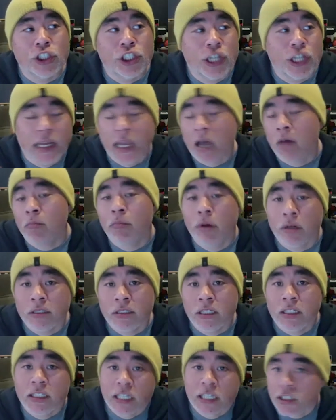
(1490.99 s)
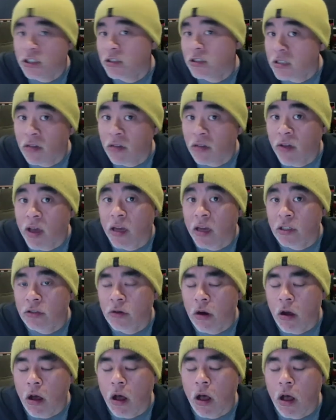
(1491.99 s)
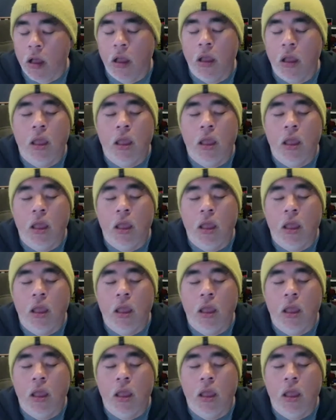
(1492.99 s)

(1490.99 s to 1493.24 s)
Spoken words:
check out books to teach yourself how to draw.